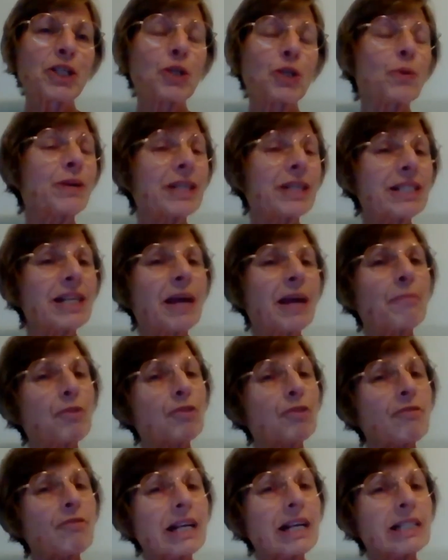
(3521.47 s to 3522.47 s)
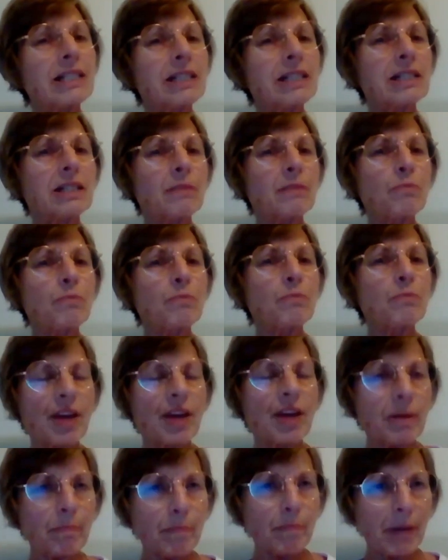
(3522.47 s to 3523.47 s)
to accept the racism
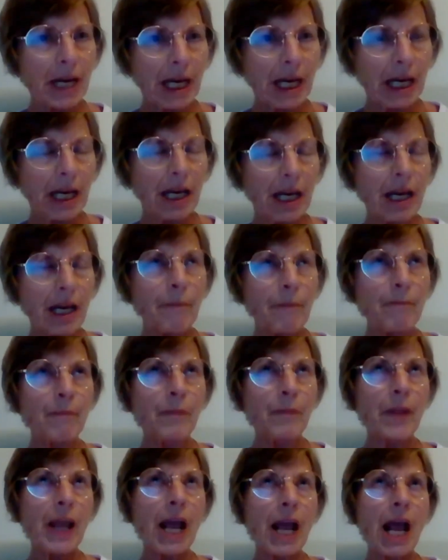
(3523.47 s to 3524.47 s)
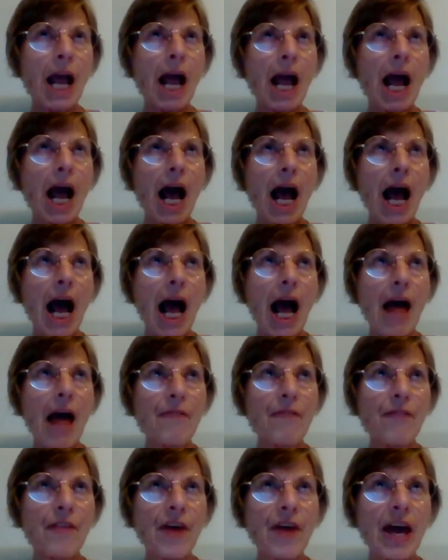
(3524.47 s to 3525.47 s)
within me,
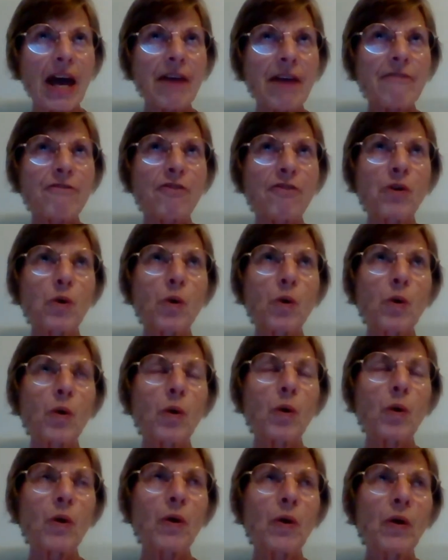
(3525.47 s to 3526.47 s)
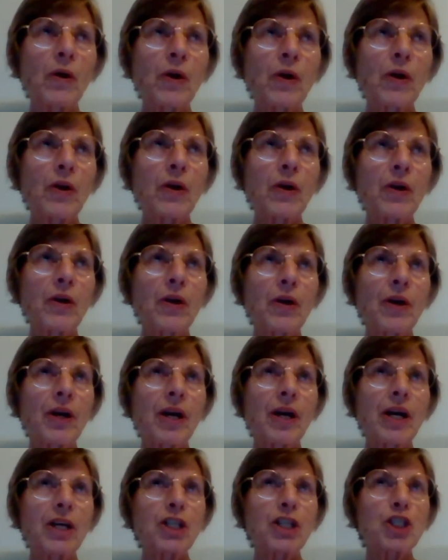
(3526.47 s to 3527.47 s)
and therefore
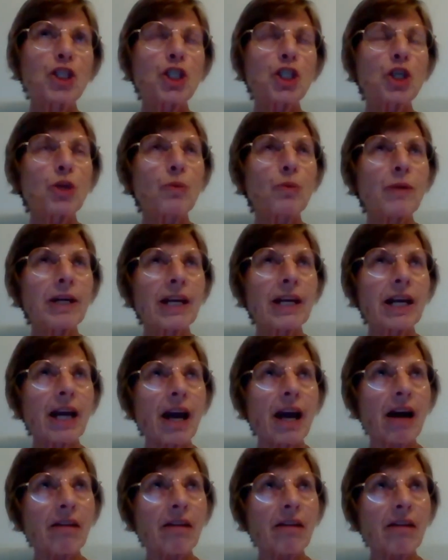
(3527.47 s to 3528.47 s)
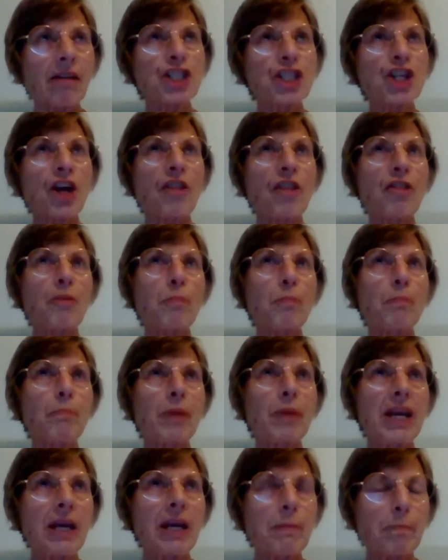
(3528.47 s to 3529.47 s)
to encourage other
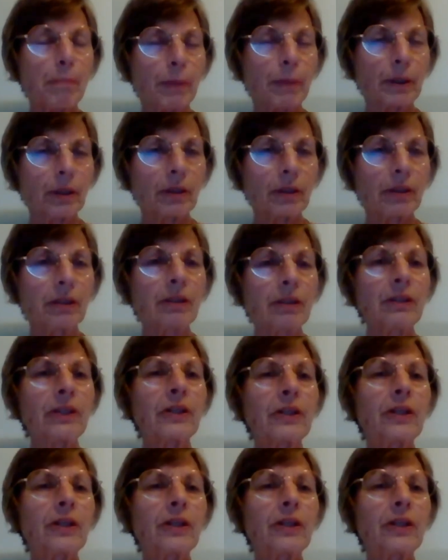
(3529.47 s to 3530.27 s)
people